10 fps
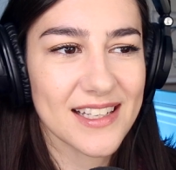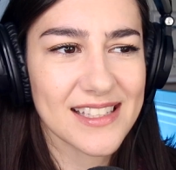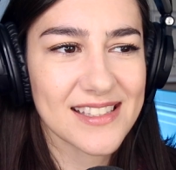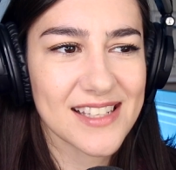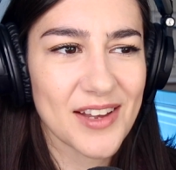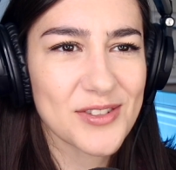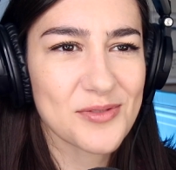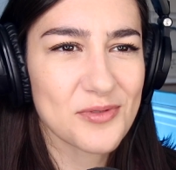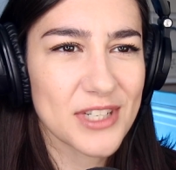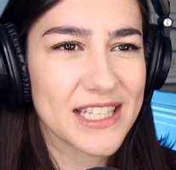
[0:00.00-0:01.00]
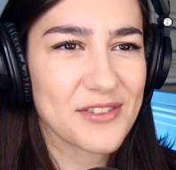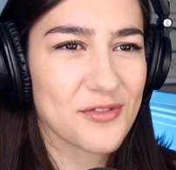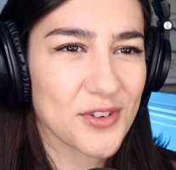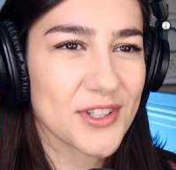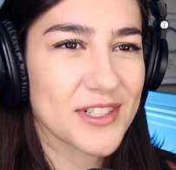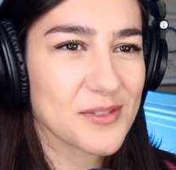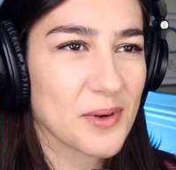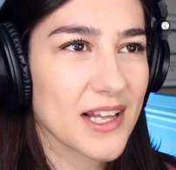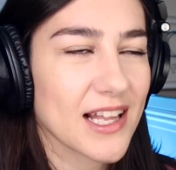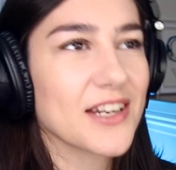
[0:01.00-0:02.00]
It sounds really fun as
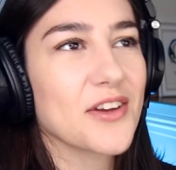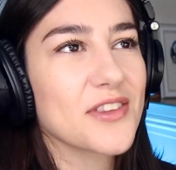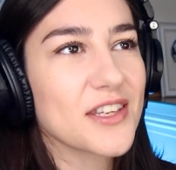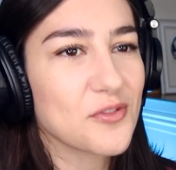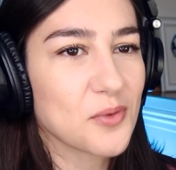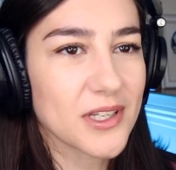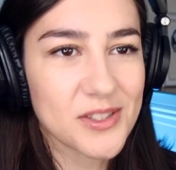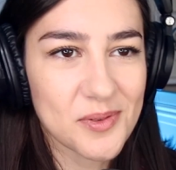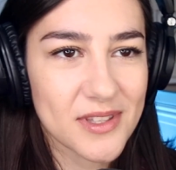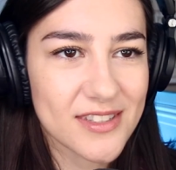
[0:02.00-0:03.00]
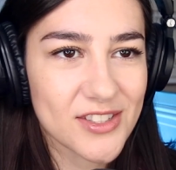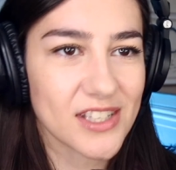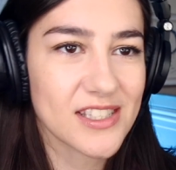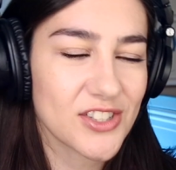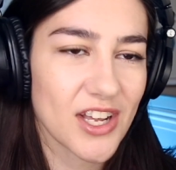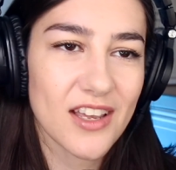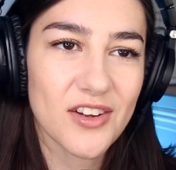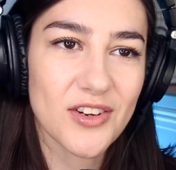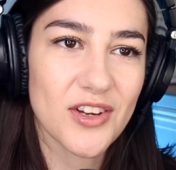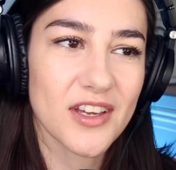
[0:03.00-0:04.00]
well. I know that you've worked with Jessie J
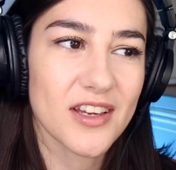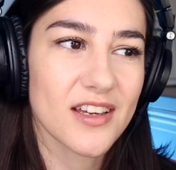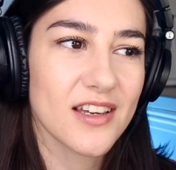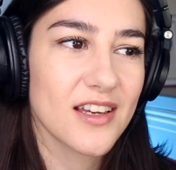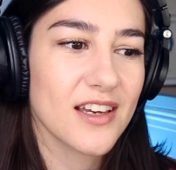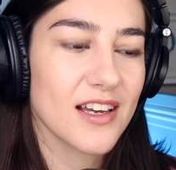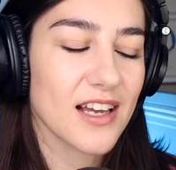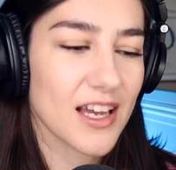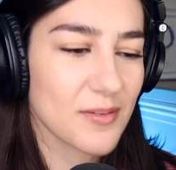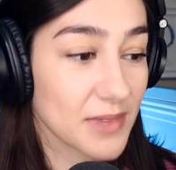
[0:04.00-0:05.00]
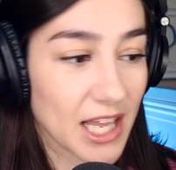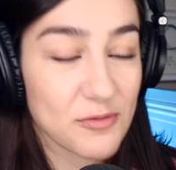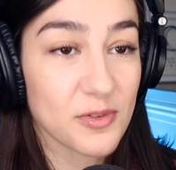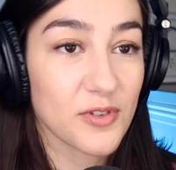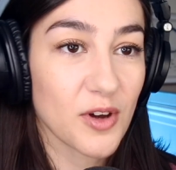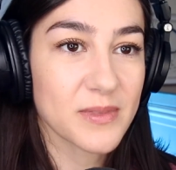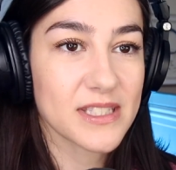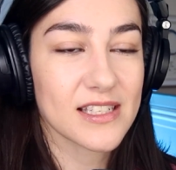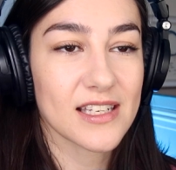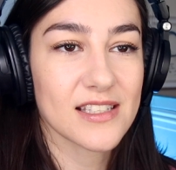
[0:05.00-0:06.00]
on her live
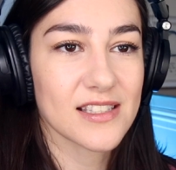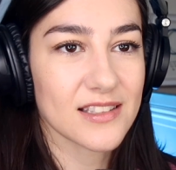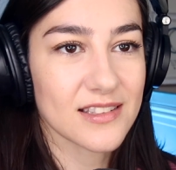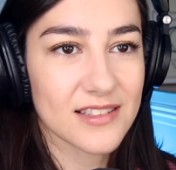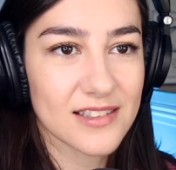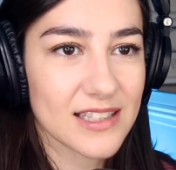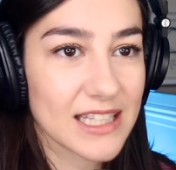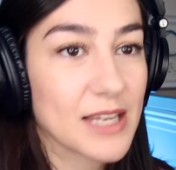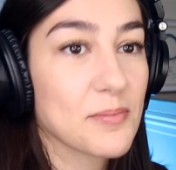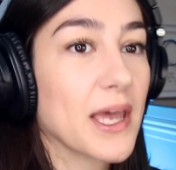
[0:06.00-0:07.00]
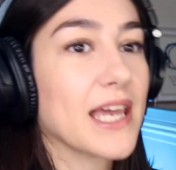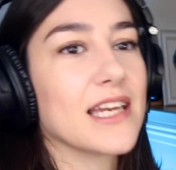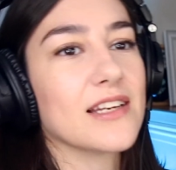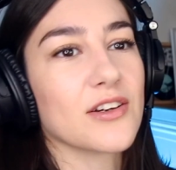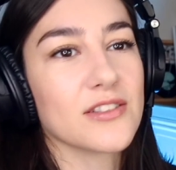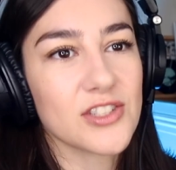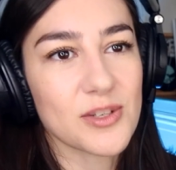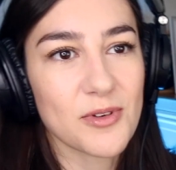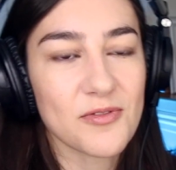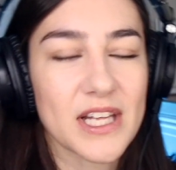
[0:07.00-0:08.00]
performances, and Liam Payne on
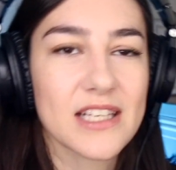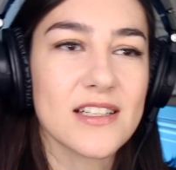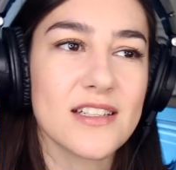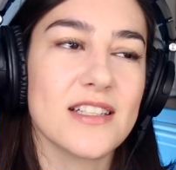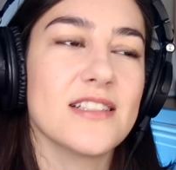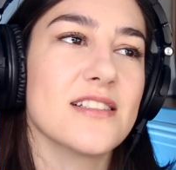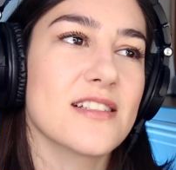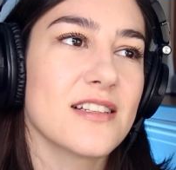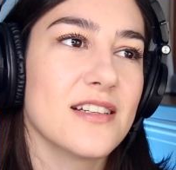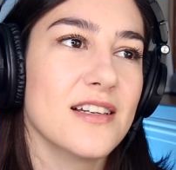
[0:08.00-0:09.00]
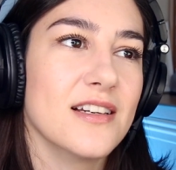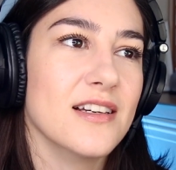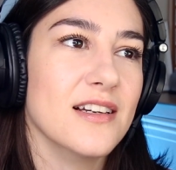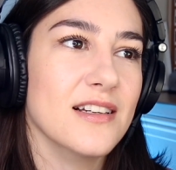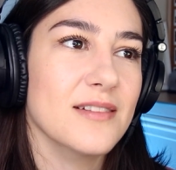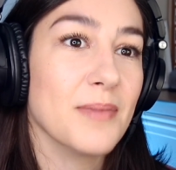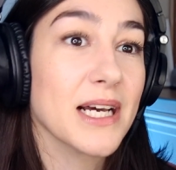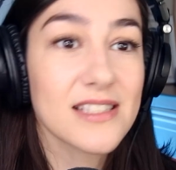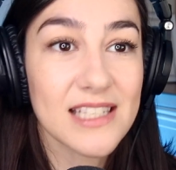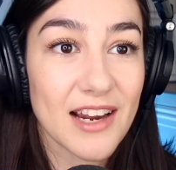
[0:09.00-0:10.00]
Jimmy Fallon, and
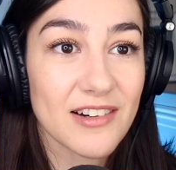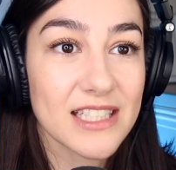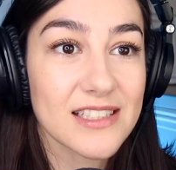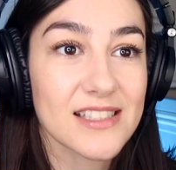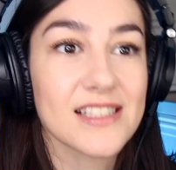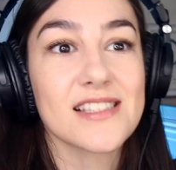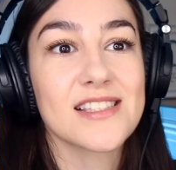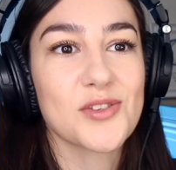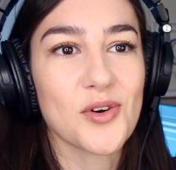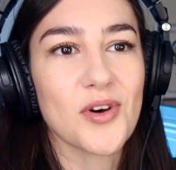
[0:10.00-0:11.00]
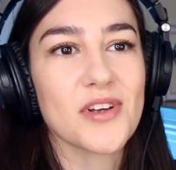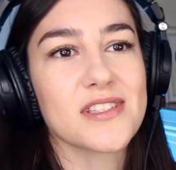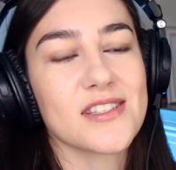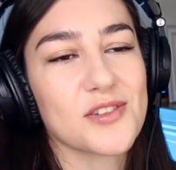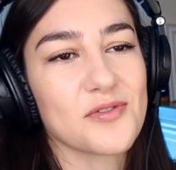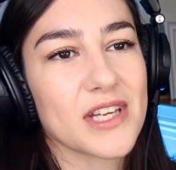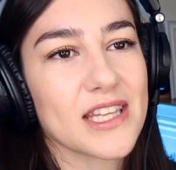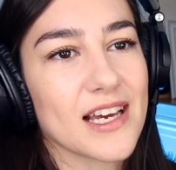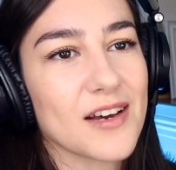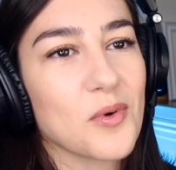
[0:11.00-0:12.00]
Martin Garrix's tours and stuff like
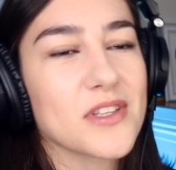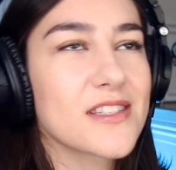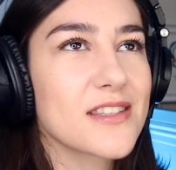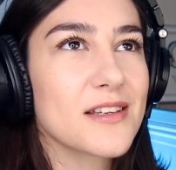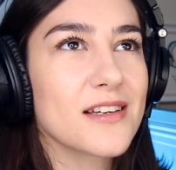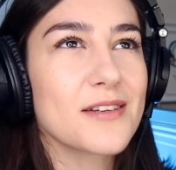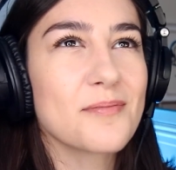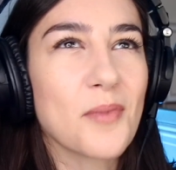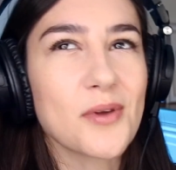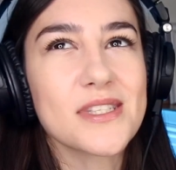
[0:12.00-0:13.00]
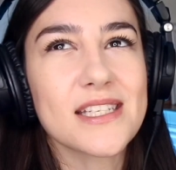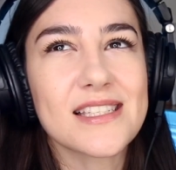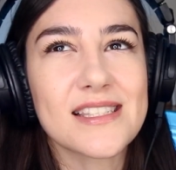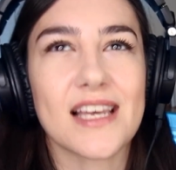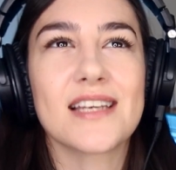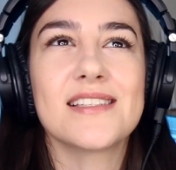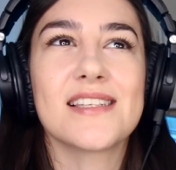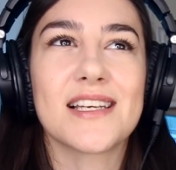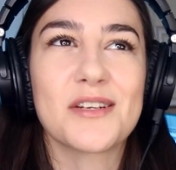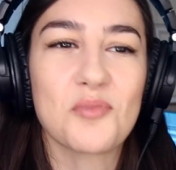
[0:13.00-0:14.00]
that. What's the most
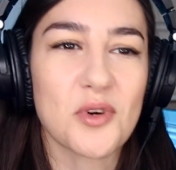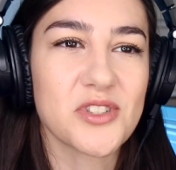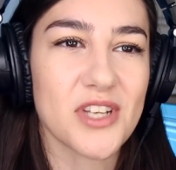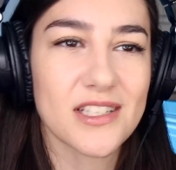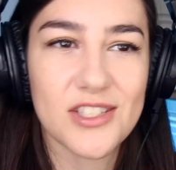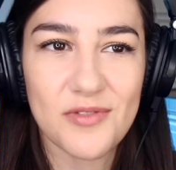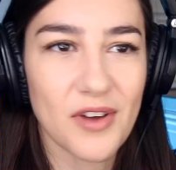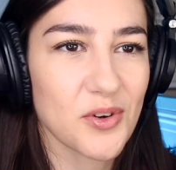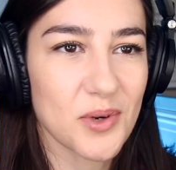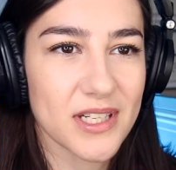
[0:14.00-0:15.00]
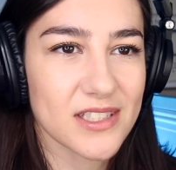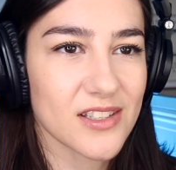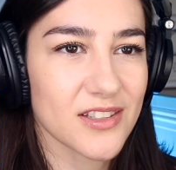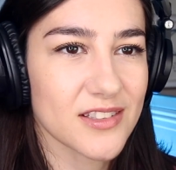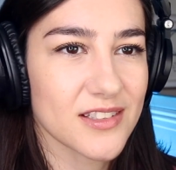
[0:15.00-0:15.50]
exciting project you've ever worked on?